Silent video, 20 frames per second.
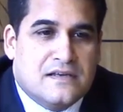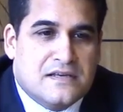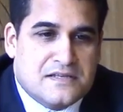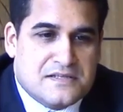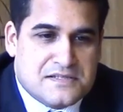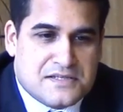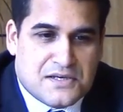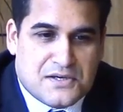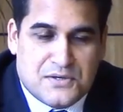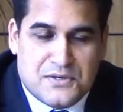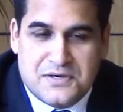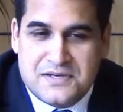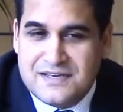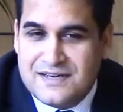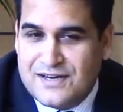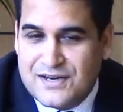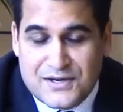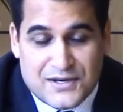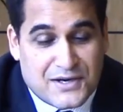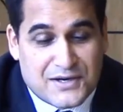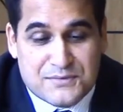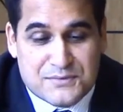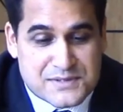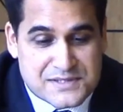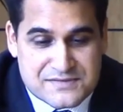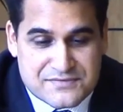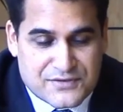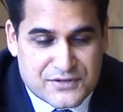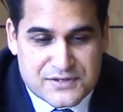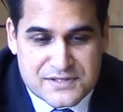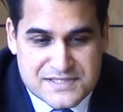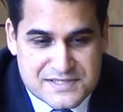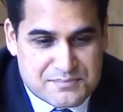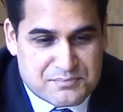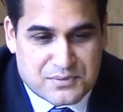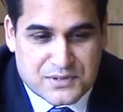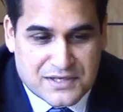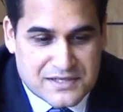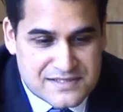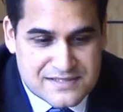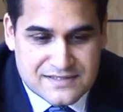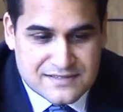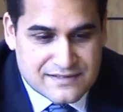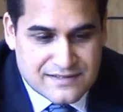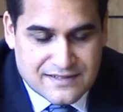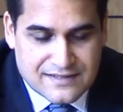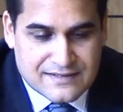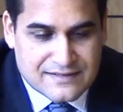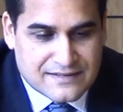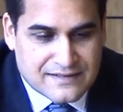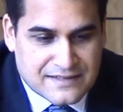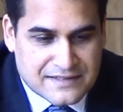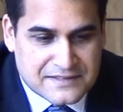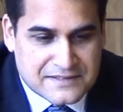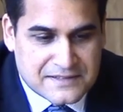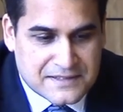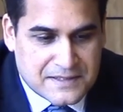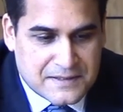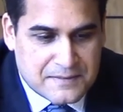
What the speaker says: So I was very surprised at that, and